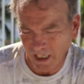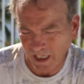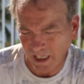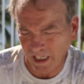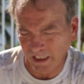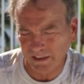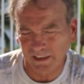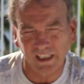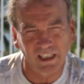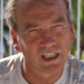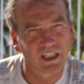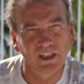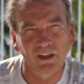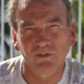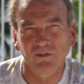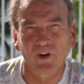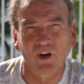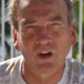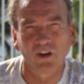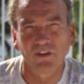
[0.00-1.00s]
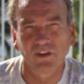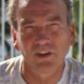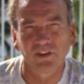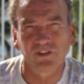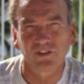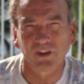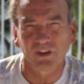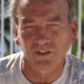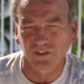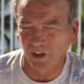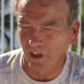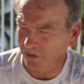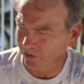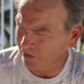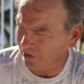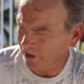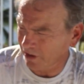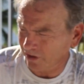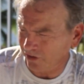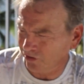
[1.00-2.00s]
at the end of all this, and it
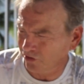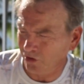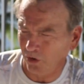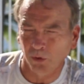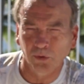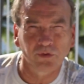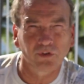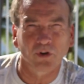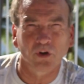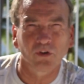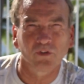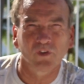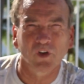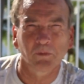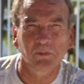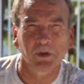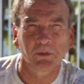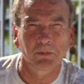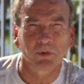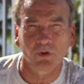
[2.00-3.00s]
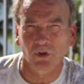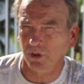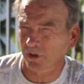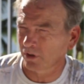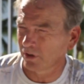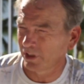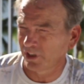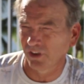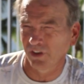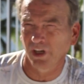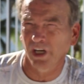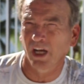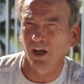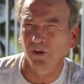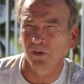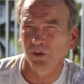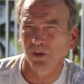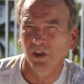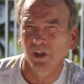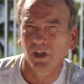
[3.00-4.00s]
sounds like the show's over. People are clearing
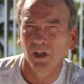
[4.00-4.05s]
out.